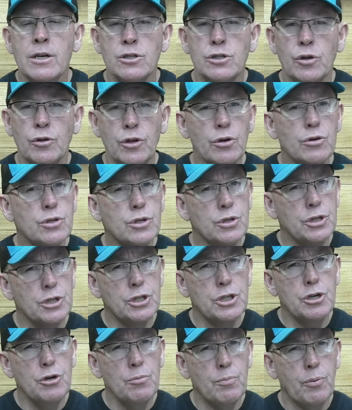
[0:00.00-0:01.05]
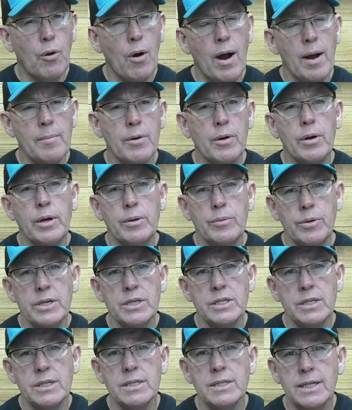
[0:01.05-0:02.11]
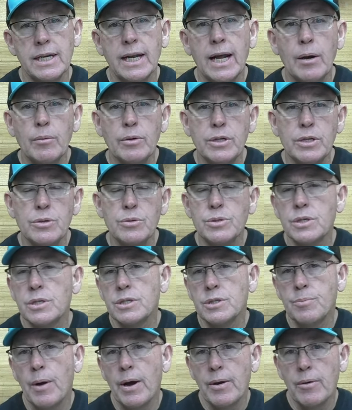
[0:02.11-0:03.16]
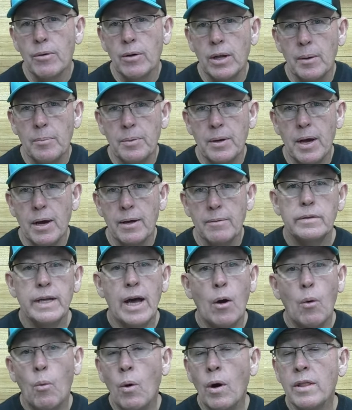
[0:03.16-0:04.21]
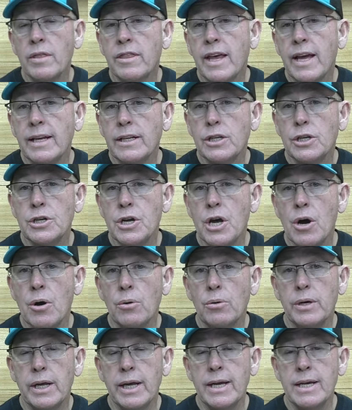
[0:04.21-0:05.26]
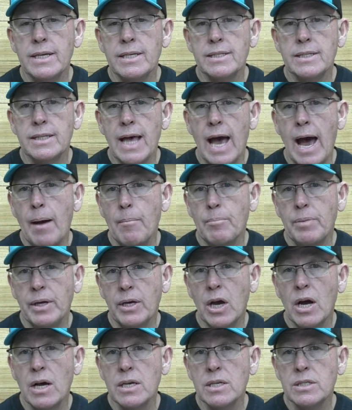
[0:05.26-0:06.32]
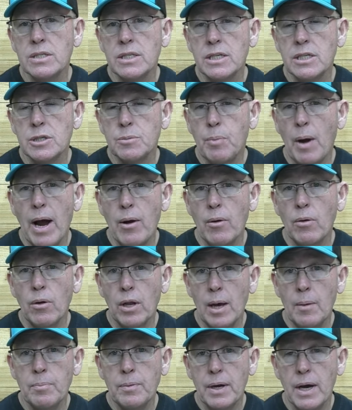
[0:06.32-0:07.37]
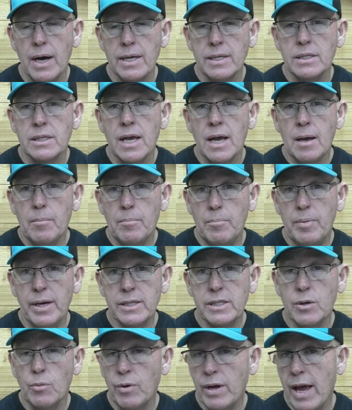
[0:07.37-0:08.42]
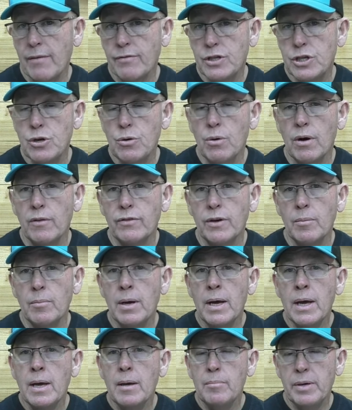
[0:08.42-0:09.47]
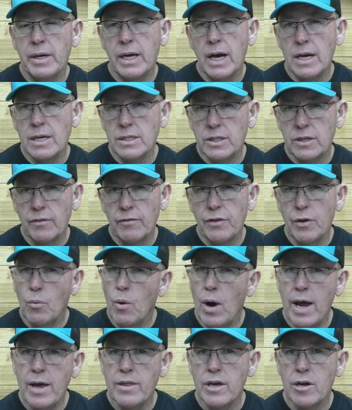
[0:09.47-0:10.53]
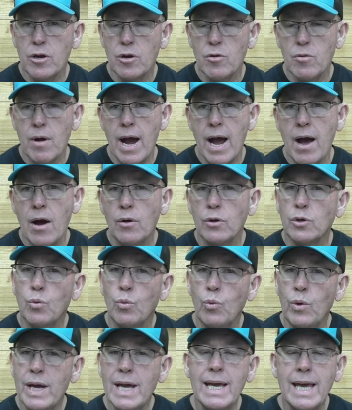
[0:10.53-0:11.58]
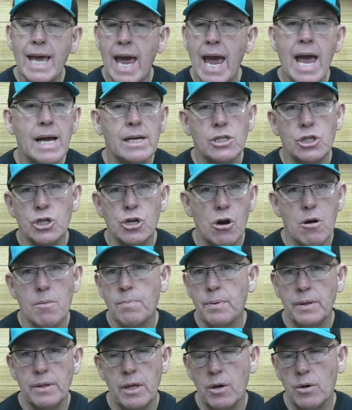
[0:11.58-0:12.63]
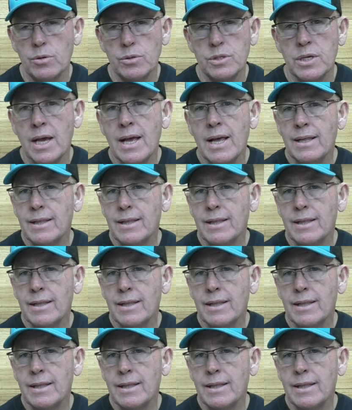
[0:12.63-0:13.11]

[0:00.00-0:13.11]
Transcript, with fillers: So those are the two primary reasons that I would use the spiral upcut. Now, one thing to note is that because the spiral upcut bits, and we have 2 of them, because of the way they're ground, we can't sharpen those.